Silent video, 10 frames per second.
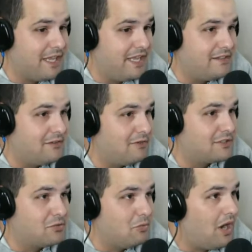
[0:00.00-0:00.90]
and the
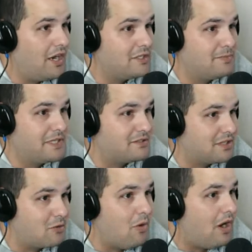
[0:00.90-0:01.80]
reason why is because
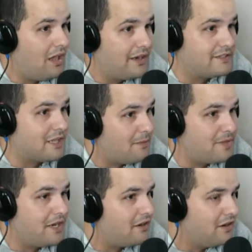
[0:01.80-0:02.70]
the quality is up
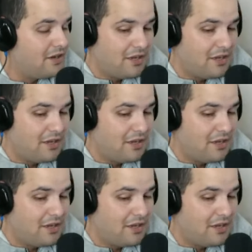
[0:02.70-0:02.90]
there.